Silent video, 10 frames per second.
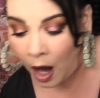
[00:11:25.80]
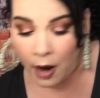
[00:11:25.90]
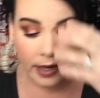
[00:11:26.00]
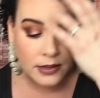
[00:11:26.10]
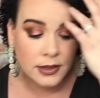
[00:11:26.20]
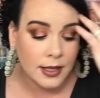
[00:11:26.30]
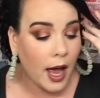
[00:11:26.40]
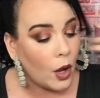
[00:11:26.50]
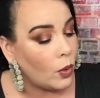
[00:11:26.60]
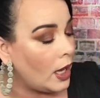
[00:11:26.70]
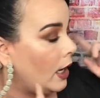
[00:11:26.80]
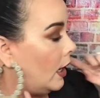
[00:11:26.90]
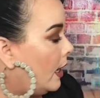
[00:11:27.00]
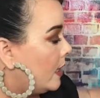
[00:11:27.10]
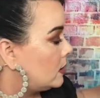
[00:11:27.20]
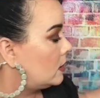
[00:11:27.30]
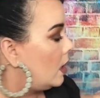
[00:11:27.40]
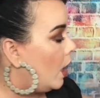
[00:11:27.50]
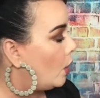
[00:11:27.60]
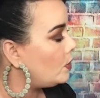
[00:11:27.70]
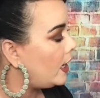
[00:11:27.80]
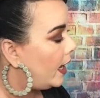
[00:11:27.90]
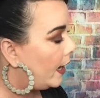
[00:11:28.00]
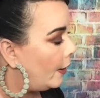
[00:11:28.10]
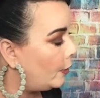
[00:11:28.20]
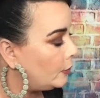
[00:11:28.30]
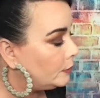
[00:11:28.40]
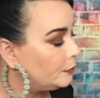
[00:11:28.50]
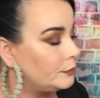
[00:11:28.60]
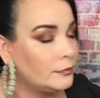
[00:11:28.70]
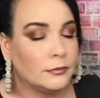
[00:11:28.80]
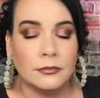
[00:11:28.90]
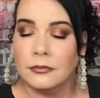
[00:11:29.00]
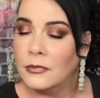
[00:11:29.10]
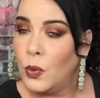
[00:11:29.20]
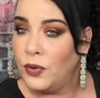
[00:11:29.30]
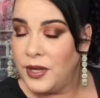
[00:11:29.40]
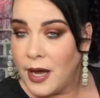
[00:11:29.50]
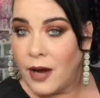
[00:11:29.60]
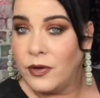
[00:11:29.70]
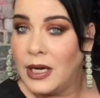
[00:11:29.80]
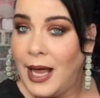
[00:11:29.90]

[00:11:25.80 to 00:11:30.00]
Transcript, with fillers: all right so let's go now with the ivory